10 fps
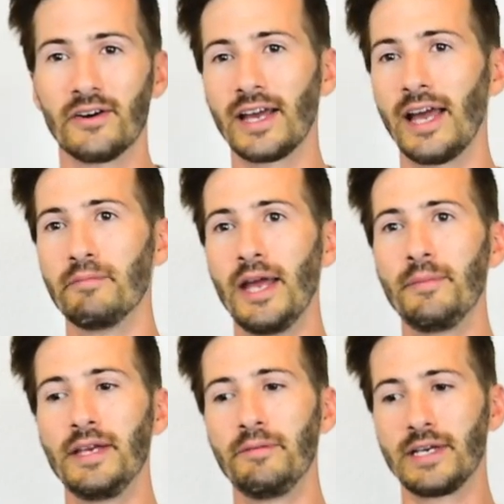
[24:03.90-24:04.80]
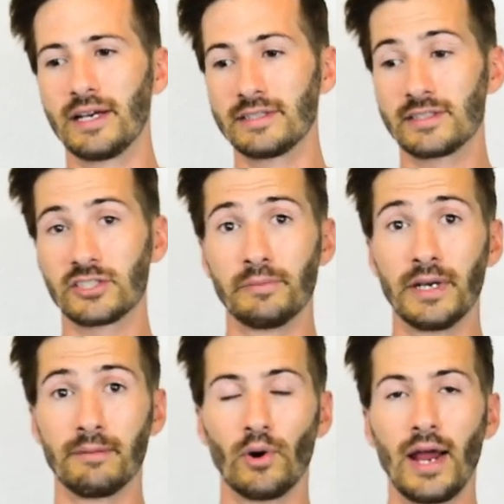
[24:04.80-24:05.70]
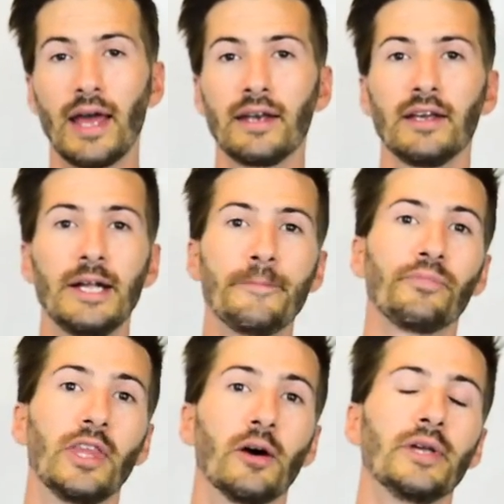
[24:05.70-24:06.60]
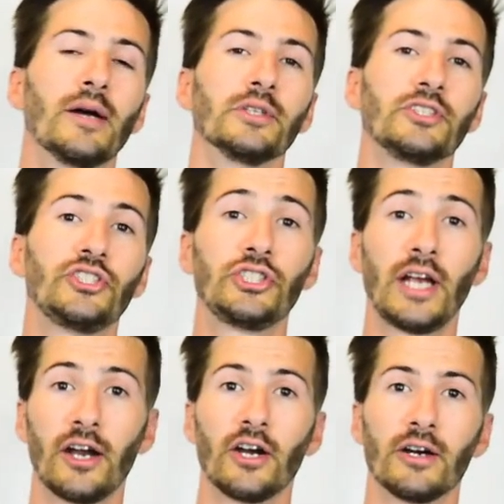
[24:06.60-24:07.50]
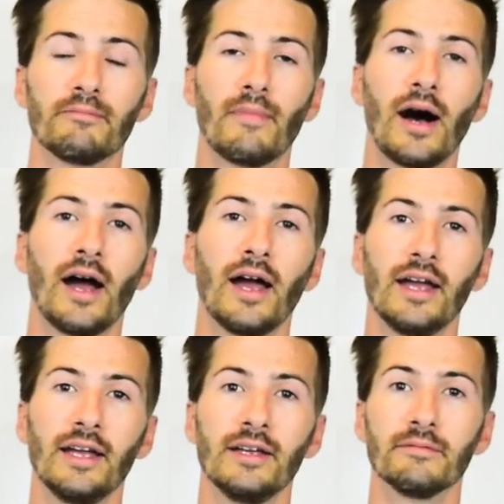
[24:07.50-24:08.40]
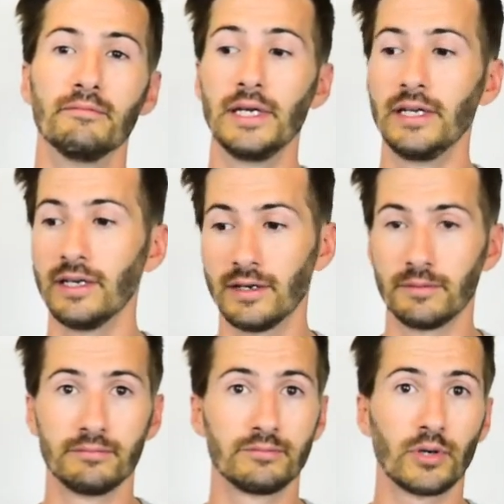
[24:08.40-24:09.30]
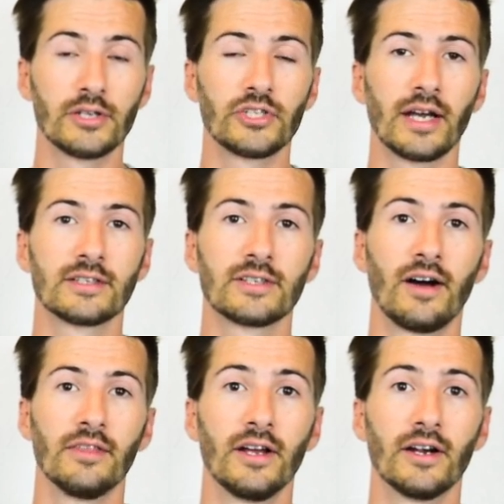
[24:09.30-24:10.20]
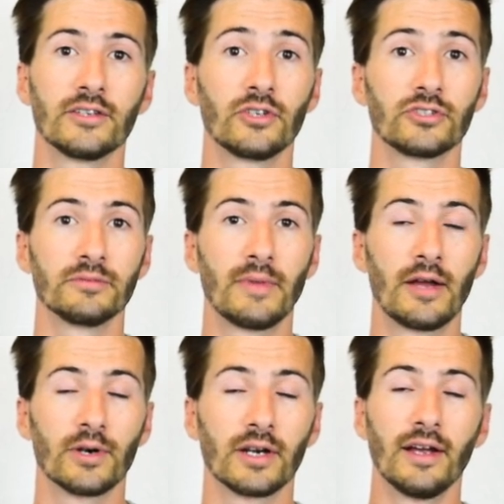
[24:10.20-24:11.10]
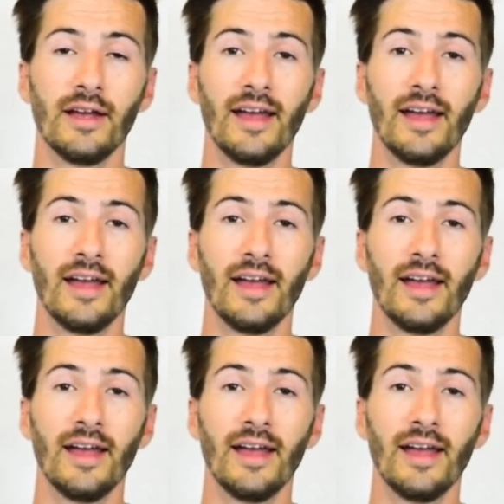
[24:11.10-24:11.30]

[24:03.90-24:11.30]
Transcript: okay, maybe because it's such a big brand, they'll be able to share my media projects on their social network.